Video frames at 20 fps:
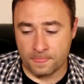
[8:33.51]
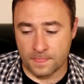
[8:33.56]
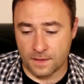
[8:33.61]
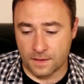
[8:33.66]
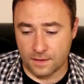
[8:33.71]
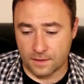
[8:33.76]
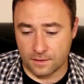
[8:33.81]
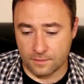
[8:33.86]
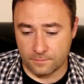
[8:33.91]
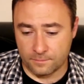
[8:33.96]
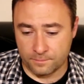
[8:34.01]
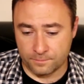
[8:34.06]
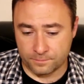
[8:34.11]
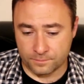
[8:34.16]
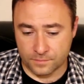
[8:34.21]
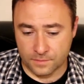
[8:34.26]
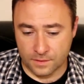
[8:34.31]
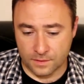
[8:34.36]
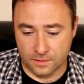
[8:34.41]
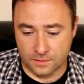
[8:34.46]

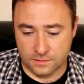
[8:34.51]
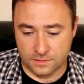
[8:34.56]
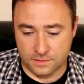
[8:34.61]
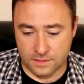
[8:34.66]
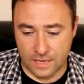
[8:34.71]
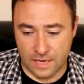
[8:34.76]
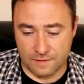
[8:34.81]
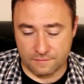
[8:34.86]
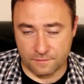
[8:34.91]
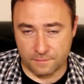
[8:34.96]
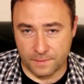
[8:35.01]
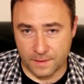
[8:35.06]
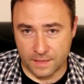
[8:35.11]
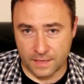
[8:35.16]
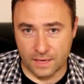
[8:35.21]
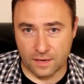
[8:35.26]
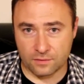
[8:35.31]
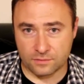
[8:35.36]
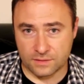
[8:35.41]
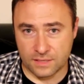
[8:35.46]
to have a
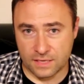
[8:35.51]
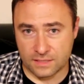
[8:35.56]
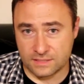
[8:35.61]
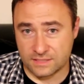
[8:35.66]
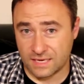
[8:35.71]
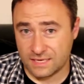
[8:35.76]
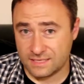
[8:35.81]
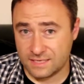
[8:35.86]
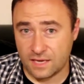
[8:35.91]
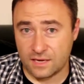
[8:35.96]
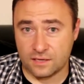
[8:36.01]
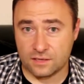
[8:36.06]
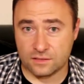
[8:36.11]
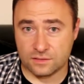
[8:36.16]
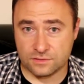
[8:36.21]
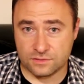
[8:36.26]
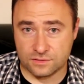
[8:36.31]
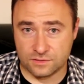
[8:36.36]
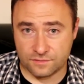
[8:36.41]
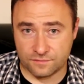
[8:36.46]
payout that's
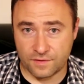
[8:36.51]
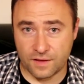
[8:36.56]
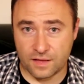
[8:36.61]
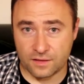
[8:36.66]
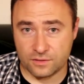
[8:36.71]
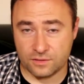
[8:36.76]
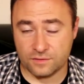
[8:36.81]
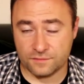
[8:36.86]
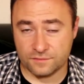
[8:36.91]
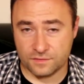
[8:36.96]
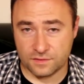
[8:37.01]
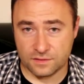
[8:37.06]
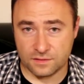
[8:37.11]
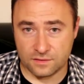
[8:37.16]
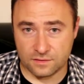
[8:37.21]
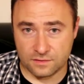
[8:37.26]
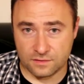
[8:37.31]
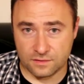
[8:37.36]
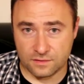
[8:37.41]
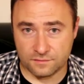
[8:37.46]
identical to the value of
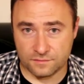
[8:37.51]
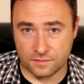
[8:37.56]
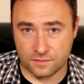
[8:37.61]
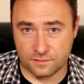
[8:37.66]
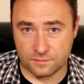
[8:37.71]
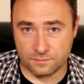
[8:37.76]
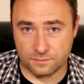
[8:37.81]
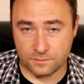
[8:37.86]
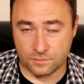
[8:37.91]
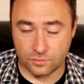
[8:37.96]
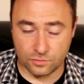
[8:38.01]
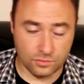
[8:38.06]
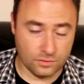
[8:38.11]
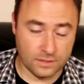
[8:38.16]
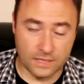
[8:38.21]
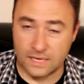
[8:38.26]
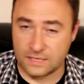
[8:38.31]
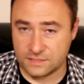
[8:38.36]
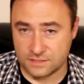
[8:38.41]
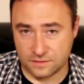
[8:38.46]
the or
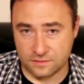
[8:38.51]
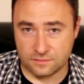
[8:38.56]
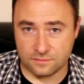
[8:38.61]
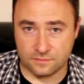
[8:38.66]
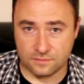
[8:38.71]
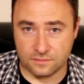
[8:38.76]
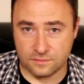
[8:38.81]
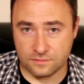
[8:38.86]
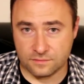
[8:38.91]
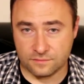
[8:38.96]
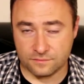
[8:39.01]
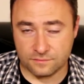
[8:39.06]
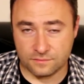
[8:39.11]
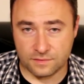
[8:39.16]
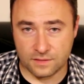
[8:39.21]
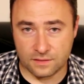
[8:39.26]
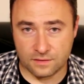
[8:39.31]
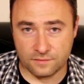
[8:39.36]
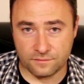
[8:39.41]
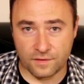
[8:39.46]
less
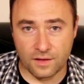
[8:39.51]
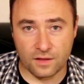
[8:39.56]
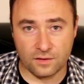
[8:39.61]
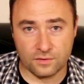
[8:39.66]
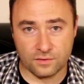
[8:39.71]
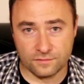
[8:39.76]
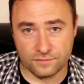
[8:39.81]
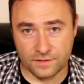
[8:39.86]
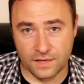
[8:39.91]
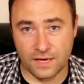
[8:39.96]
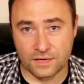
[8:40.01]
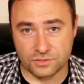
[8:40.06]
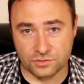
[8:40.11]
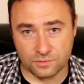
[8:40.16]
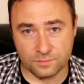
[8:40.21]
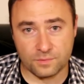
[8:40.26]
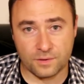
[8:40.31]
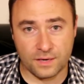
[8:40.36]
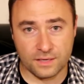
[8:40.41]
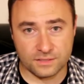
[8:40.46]
than the value of the
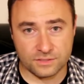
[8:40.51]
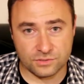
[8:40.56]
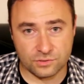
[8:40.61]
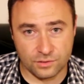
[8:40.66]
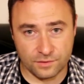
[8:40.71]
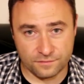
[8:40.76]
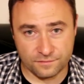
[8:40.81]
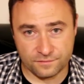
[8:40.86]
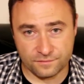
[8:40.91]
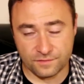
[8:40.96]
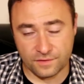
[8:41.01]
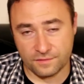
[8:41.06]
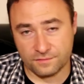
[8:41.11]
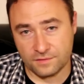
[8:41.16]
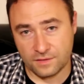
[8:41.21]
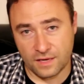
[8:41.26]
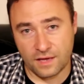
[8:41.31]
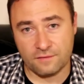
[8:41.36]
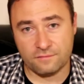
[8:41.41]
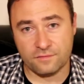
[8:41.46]
actual prize. So if
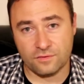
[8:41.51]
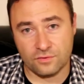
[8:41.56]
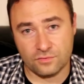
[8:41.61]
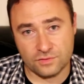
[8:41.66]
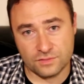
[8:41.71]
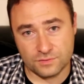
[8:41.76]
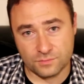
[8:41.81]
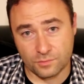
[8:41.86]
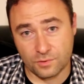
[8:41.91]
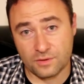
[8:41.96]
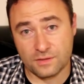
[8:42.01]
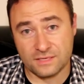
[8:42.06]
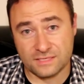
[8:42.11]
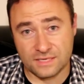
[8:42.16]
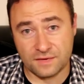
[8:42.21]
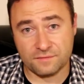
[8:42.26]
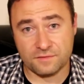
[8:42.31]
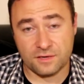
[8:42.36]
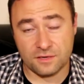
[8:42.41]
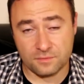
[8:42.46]
the iPhone is worth
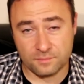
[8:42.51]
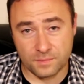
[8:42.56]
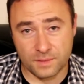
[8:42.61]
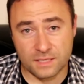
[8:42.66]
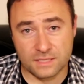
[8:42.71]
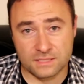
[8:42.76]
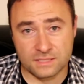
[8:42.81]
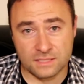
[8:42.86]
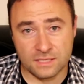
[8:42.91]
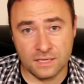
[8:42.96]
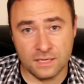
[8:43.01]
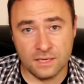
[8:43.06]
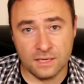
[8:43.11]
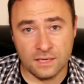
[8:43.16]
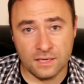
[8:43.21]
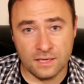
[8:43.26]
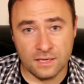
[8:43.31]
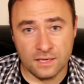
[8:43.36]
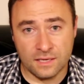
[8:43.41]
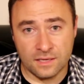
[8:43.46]
$700,
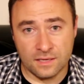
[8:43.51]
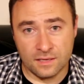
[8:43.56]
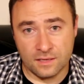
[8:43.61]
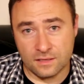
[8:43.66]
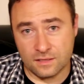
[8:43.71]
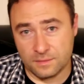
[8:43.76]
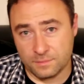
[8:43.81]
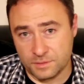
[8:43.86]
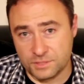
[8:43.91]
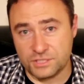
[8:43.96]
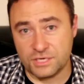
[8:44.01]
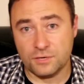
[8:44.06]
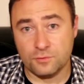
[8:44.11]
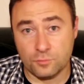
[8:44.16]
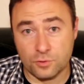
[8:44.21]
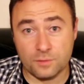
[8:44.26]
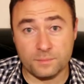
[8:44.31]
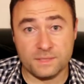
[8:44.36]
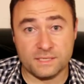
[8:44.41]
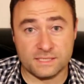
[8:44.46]
the machine
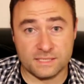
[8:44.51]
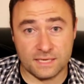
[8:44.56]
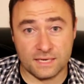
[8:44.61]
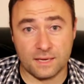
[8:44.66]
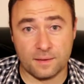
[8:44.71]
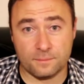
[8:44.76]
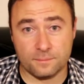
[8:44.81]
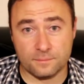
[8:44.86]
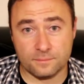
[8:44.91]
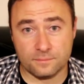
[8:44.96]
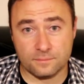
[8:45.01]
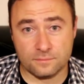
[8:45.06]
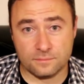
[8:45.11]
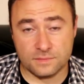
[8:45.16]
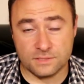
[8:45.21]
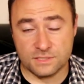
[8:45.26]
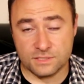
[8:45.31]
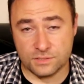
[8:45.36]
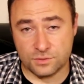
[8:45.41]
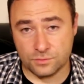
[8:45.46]
will be set up
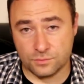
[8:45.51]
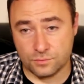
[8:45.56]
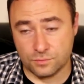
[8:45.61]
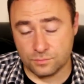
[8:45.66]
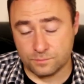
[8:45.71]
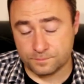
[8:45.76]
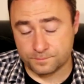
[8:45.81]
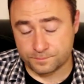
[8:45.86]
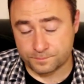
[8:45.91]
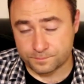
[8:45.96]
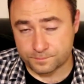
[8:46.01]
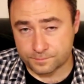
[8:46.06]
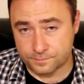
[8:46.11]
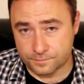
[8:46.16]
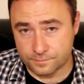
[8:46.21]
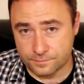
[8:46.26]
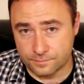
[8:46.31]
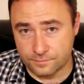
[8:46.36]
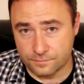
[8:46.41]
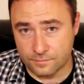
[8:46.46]
to
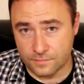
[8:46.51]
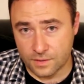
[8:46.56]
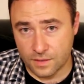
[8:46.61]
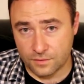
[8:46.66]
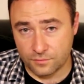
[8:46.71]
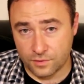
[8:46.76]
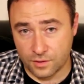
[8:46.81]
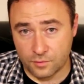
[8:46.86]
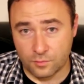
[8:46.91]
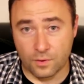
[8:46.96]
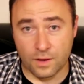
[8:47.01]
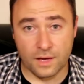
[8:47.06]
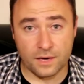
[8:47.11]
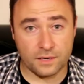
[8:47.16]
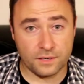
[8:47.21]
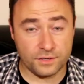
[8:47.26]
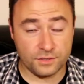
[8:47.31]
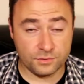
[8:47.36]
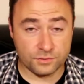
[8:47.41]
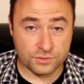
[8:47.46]

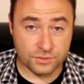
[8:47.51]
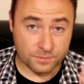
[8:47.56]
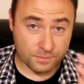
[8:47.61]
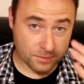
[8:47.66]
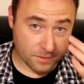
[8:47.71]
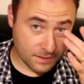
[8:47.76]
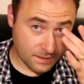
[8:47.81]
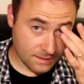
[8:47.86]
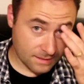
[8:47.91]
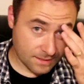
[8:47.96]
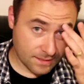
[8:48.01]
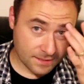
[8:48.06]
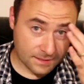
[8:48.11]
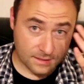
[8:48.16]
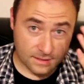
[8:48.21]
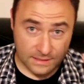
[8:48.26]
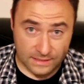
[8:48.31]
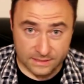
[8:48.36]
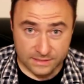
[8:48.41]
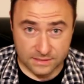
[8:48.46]
require you to put in
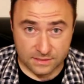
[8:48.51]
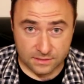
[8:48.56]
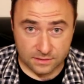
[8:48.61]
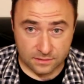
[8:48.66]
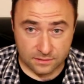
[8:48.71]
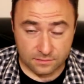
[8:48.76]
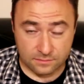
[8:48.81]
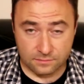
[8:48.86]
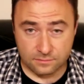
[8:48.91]
at least